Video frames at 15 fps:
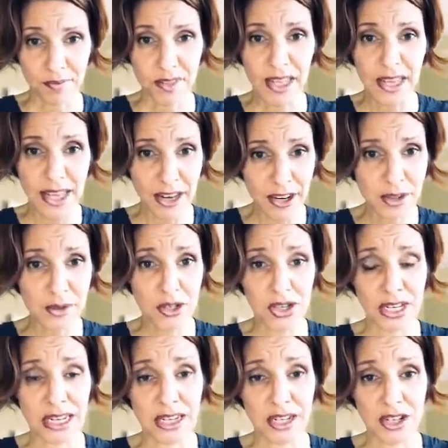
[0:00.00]
Here's what you
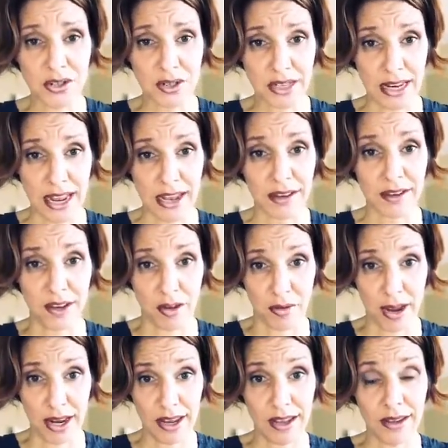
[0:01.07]
need to do today. You
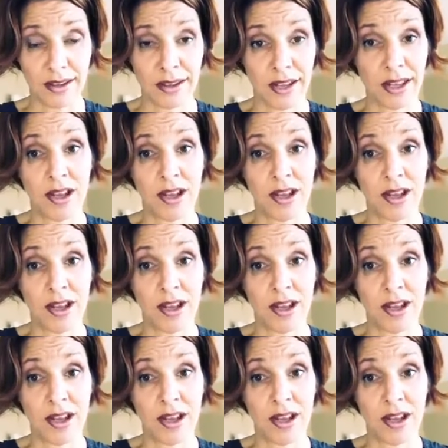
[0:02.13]
ready?